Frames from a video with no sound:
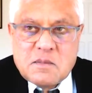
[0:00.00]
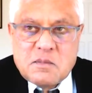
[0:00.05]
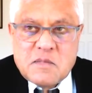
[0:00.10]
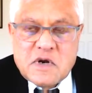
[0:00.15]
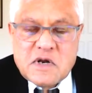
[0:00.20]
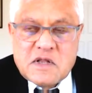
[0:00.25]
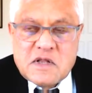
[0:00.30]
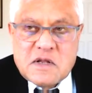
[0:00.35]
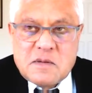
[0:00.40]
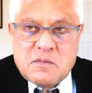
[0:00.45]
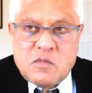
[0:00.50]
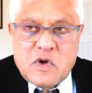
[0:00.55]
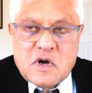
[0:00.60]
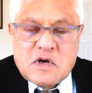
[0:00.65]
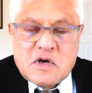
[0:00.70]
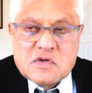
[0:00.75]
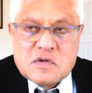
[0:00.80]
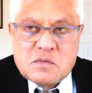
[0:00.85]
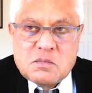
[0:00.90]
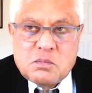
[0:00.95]
But in the
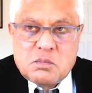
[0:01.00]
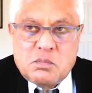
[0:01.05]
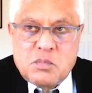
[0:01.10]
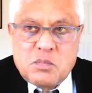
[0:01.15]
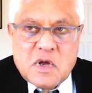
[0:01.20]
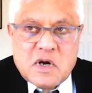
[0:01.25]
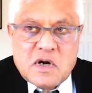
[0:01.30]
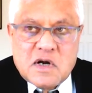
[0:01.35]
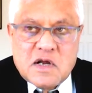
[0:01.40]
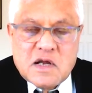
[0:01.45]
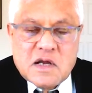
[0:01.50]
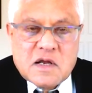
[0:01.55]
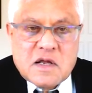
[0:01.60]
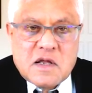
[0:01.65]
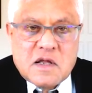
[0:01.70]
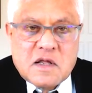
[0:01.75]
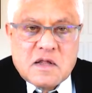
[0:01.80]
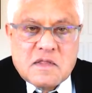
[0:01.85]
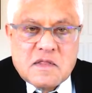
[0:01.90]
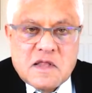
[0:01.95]
one building,
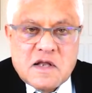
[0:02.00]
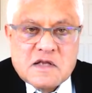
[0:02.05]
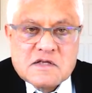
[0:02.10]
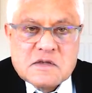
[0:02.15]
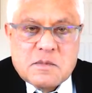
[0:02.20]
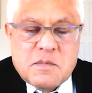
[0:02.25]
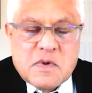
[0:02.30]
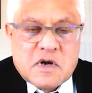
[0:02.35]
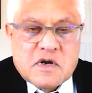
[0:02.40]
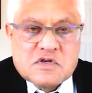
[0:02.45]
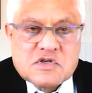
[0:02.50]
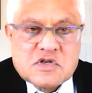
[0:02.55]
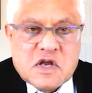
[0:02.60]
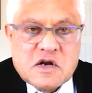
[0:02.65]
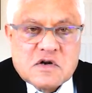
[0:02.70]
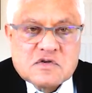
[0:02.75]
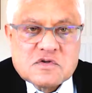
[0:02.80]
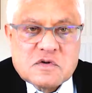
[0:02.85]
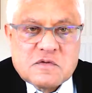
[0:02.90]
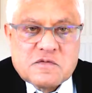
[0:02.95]
there is a better
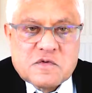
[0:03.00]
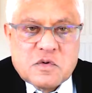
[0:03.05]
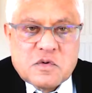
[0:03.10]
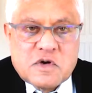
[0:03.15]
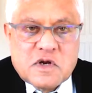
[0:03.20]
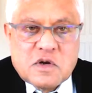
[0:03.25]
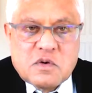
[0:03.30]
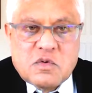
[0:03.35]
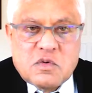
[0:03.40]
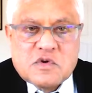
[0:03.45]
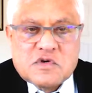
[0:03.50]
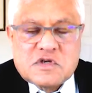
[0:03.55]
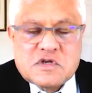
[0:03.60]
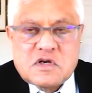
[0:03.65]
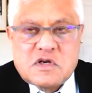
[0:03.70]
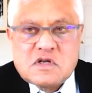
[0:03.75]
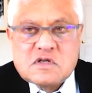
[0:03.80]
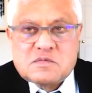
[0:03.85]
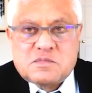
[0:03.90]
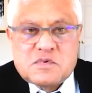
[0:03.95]
chance of your
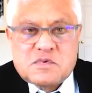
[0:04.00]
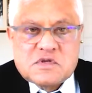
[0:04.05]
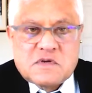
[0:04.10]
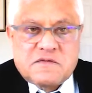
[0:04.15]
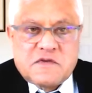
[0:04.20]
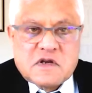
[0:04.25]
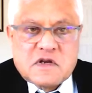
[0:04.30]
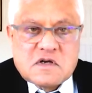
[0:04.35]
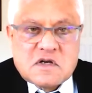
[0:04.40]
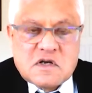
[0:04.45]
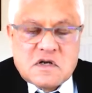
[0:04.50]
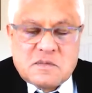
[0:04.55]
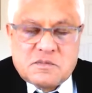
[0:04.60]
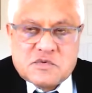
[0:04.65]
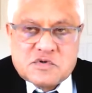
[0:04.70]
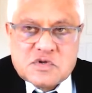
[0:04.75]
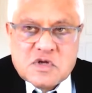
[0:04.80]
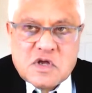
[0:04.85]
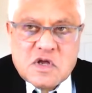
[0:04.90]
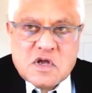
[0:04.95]
negotiating specific
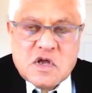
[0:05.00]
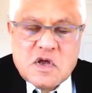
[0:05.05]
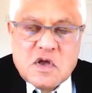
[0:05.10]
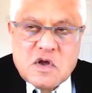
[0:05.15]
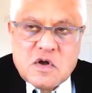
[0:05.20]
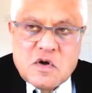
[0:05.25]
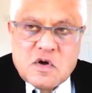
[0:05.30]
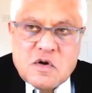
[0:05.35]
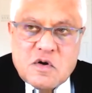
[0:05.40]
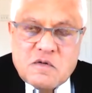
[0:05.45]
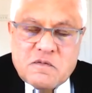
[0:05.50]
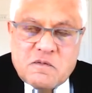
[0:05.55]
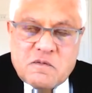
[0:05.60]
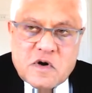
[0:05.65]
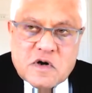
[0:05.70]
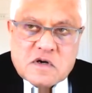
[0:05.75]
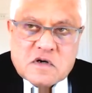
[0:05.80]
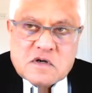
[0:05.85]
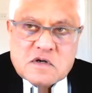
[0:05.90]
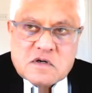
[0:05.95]
terms of
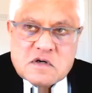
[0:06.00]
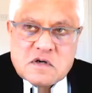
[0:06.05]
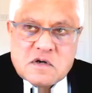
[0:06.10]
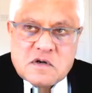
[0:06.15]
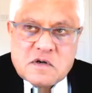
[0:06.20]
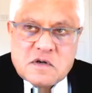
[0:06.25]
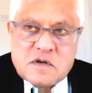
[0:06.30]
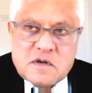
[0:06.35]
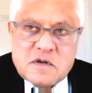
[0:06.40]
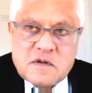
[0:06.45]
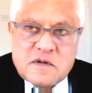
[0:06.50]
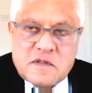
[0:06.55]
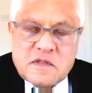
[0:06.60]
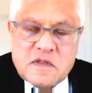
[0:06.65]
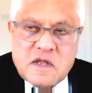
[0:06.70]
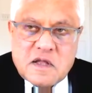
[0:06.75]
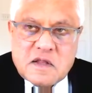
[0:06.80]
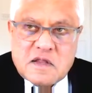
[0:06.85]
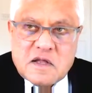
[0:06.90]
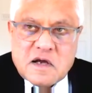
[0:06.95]
what
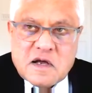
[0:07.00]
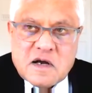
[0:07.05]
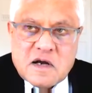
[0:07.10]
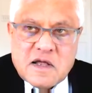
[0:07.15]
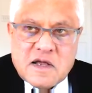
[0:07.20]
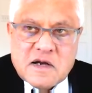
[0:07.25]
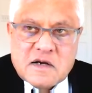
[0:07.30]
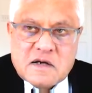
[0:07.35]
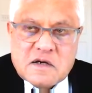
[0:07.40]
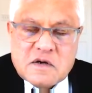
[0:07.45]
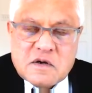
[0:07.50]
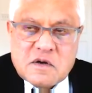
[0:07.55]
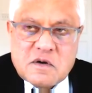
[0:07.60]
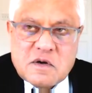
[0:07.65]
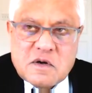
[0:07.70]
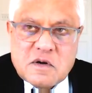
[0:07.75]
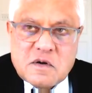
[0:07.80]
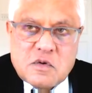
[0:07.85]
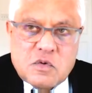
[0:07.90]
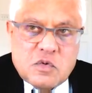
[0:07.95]
the client
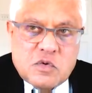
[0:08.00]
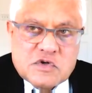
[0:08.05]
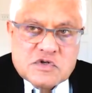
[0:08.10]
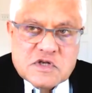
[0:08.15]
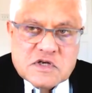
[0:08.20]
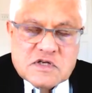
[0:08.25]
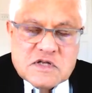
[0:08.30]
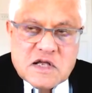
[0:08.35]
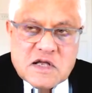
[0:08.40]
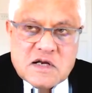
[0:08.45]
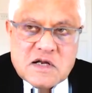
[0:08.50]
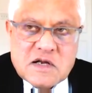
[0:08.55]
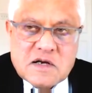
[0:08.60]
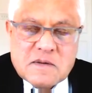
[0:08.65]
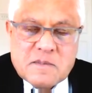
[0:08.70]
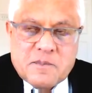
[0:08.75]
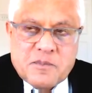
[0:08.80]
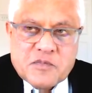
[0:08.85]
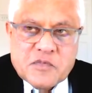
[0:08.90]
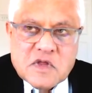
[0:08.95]
who is a tenant